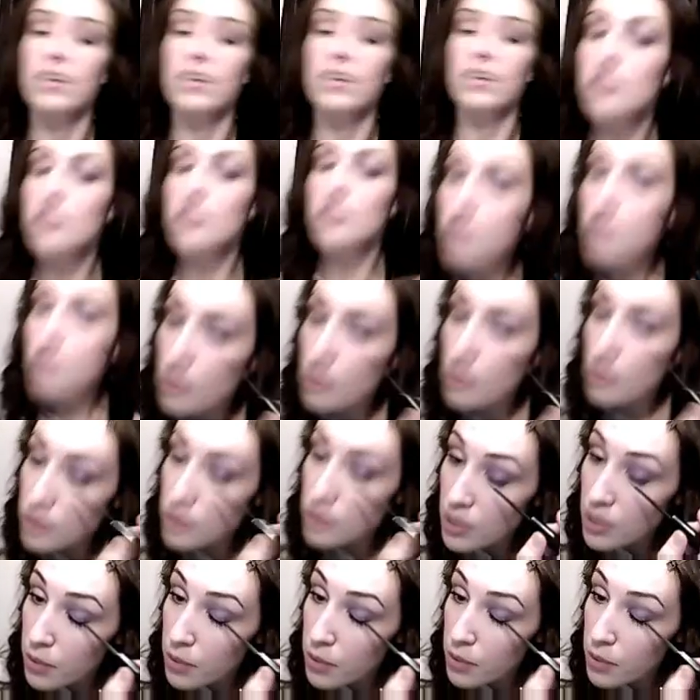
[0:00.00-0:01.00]
So now I'm just
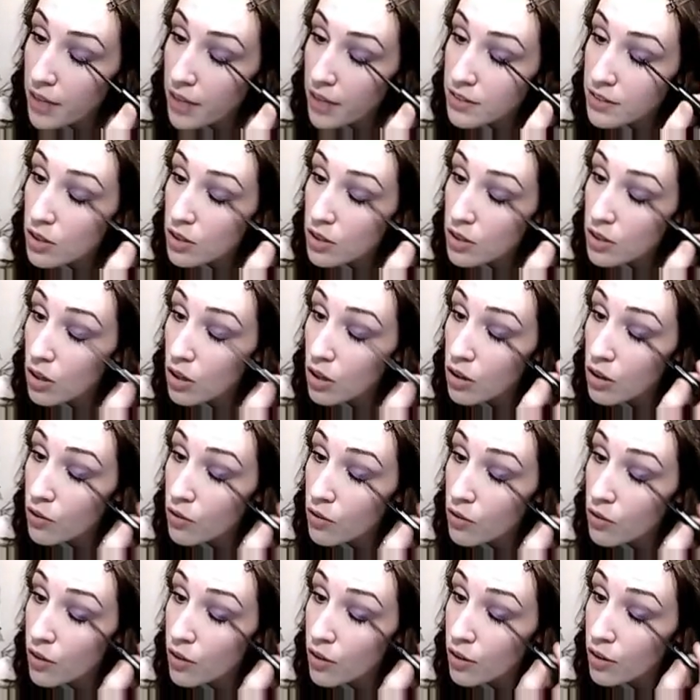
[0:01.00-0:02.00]
gonna apply this all
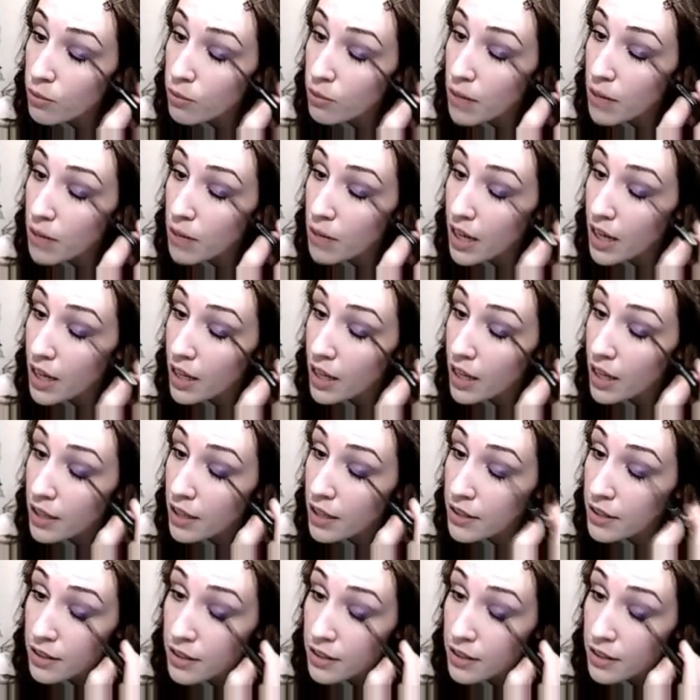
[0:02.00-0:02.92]
over my lid.